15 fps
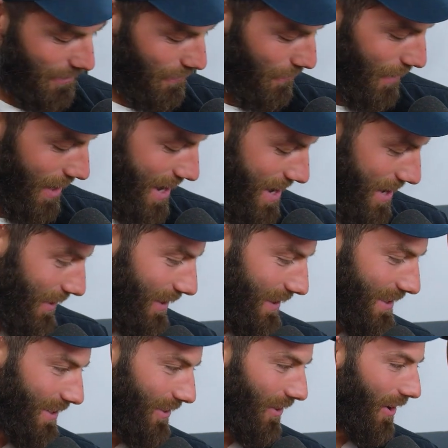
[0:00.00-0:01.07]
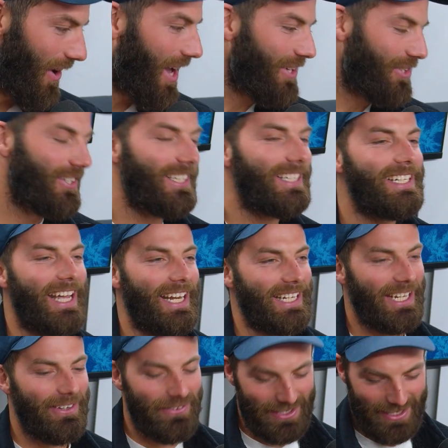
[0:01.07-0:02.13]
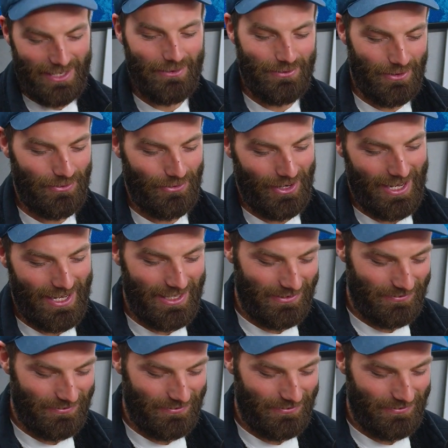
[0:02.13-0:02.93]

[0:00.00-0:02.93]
Well, I actually didn't get given it for free